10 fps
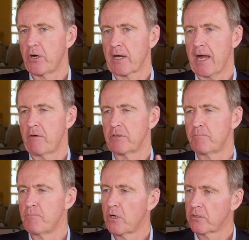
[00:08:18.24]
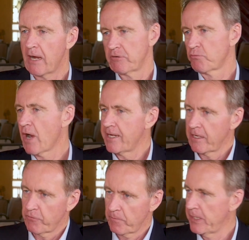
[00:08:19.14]
book I was
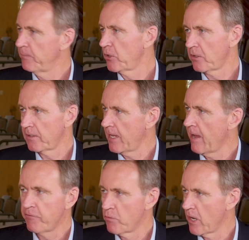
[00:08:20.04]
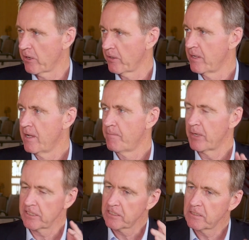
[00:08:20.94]
writing for people everywhere,
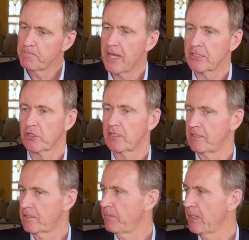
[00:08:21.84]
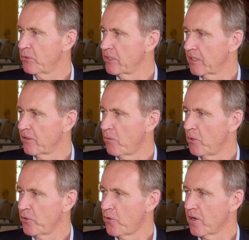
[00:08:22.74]
but especially to people in the
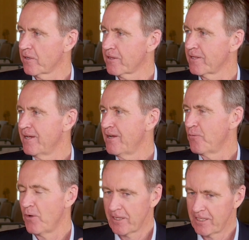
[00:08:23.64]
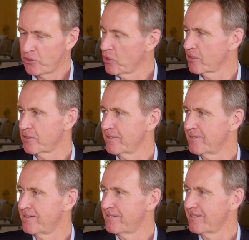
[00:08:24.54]
global north, where the church
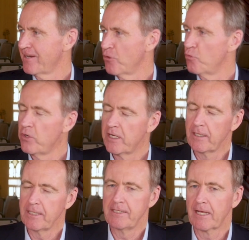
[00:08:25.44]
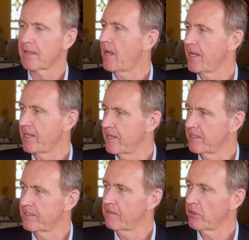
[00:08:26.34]
is really declining and
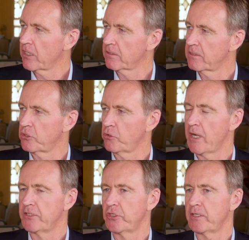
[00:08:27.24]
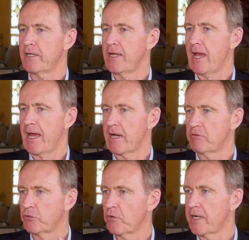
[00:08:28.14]
in a difficult situation. And I
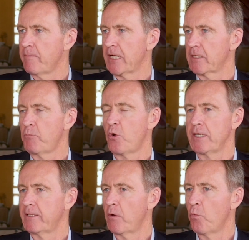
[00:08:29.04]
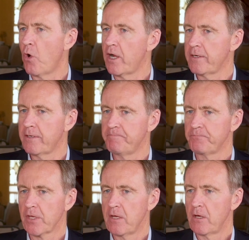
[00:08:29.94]
was trying to make the point that one,
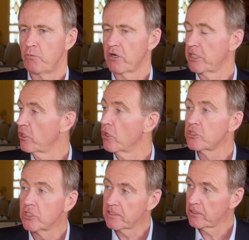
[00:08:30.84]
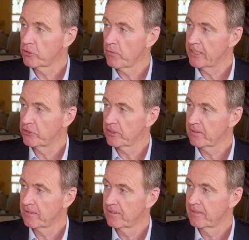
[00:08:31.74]
we're in an urgent situation,